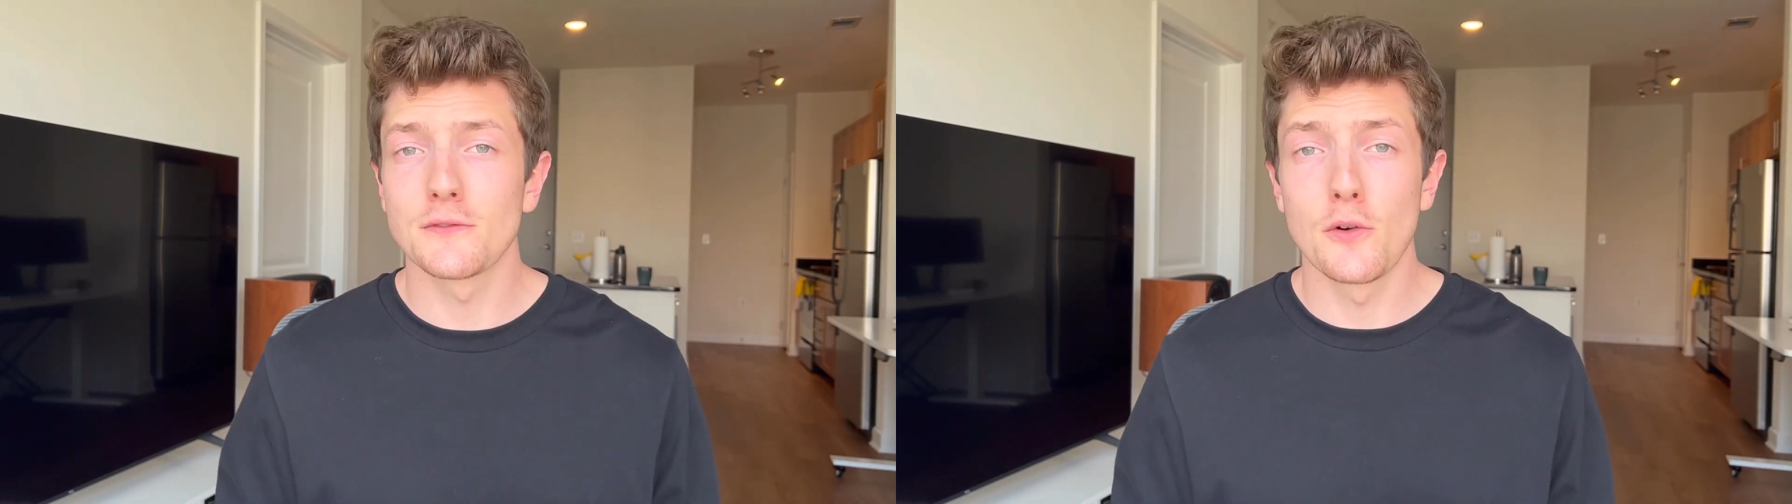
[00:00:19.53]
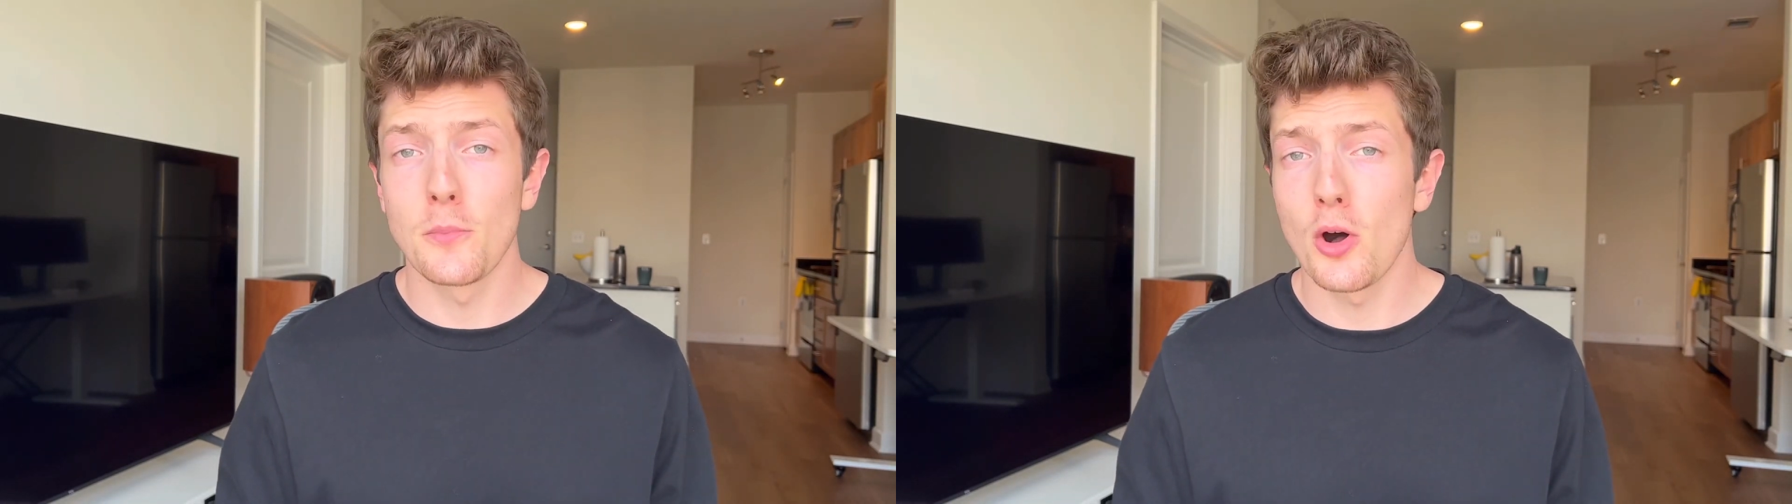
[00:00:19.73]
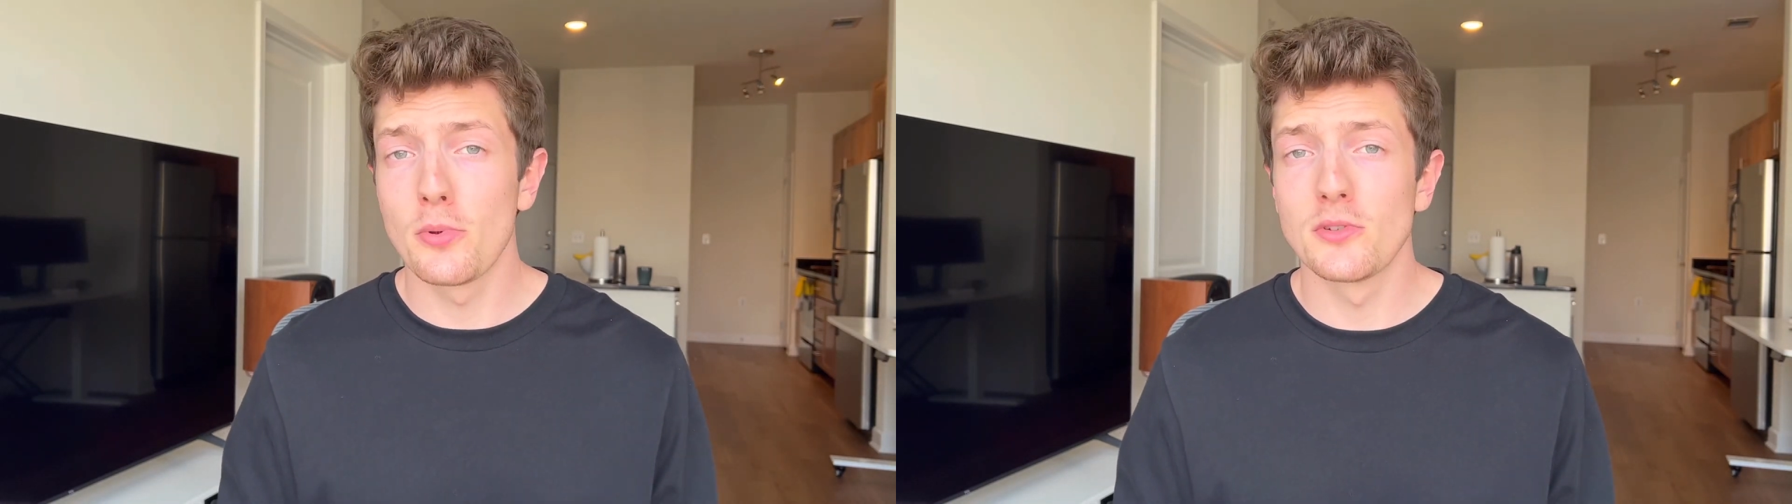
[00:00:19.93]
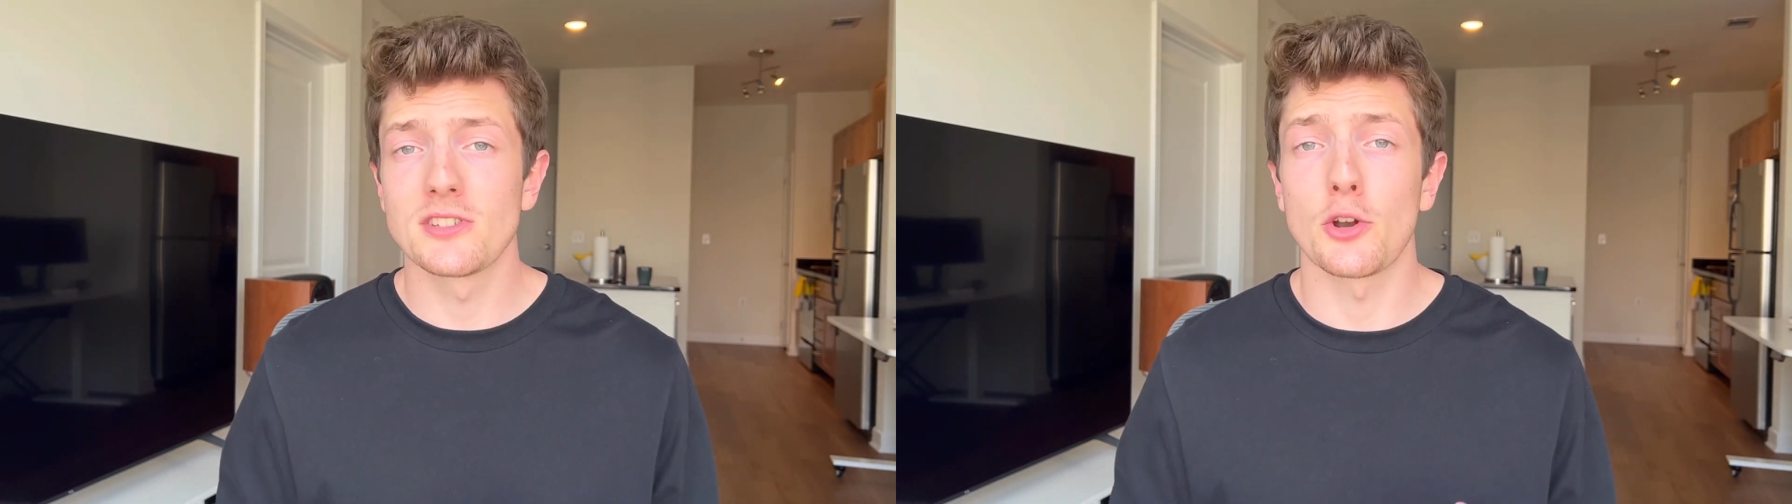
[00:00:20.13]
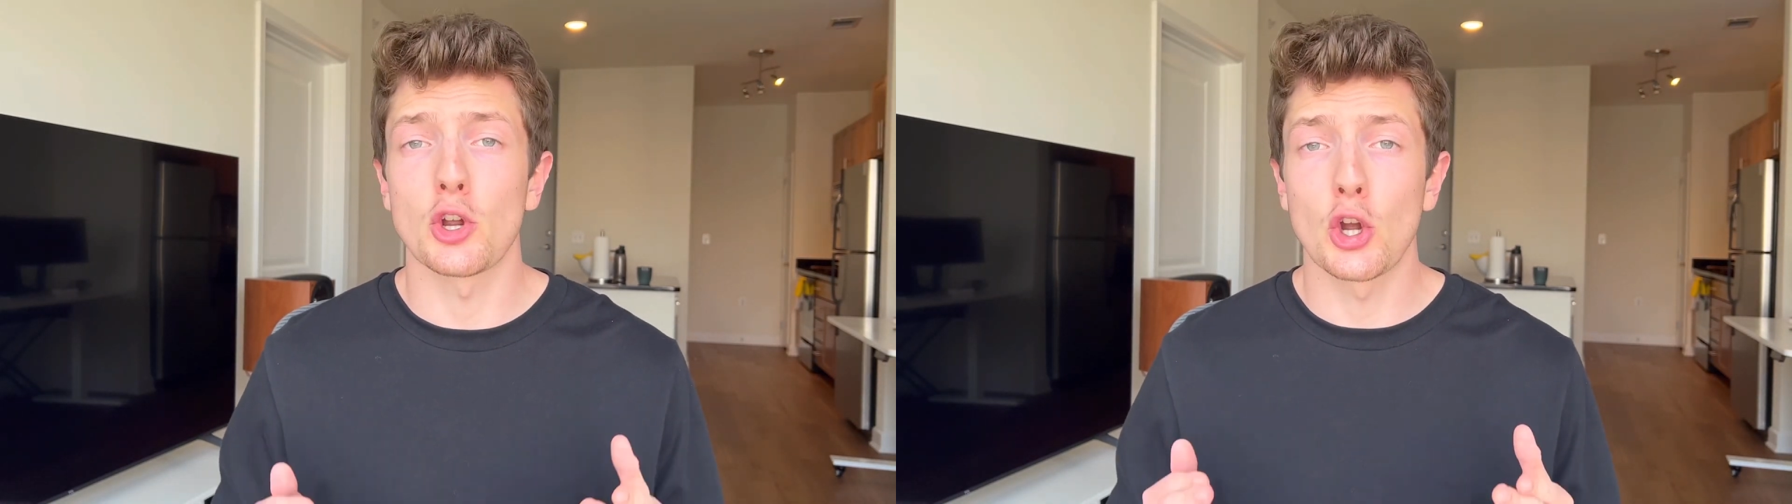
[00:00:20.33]
football boots
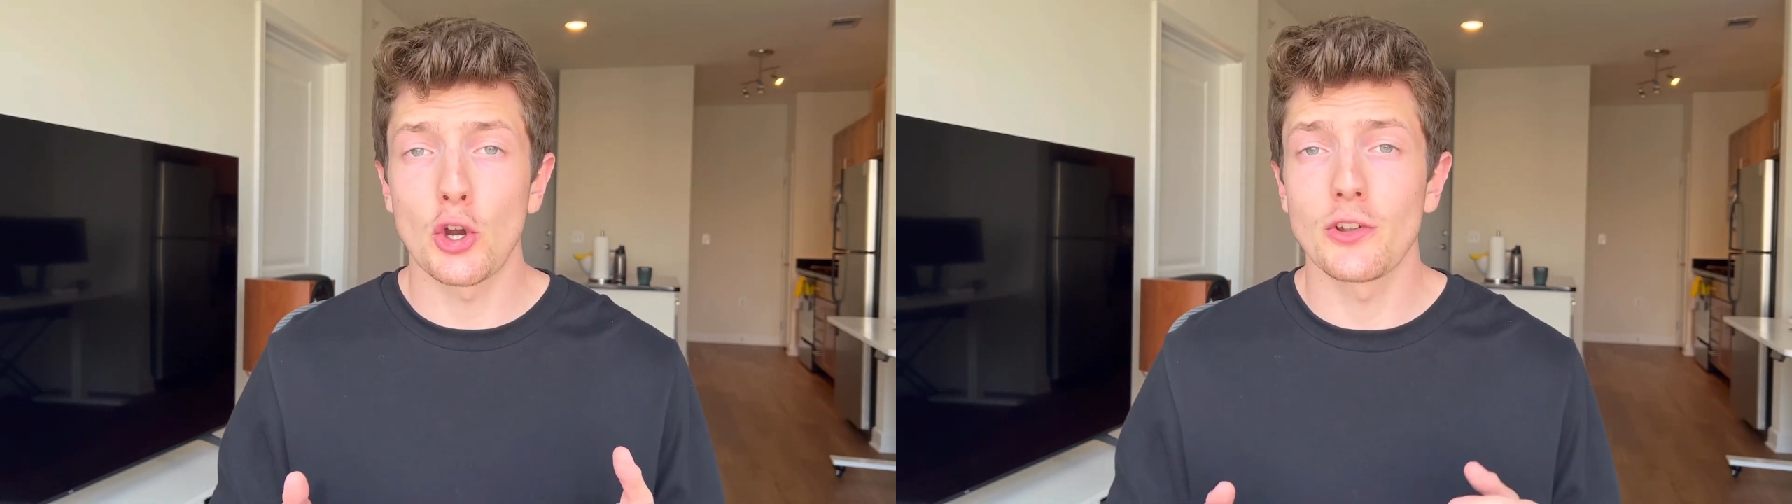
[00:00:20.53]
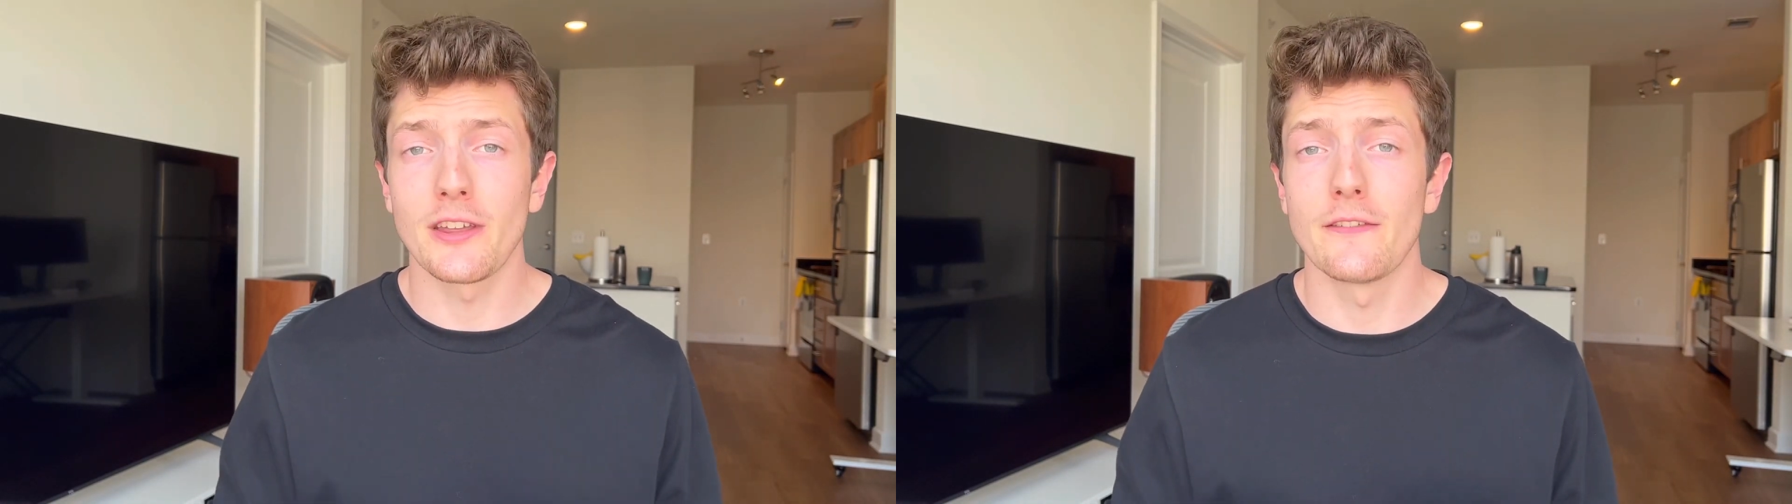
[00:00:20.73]
that are currently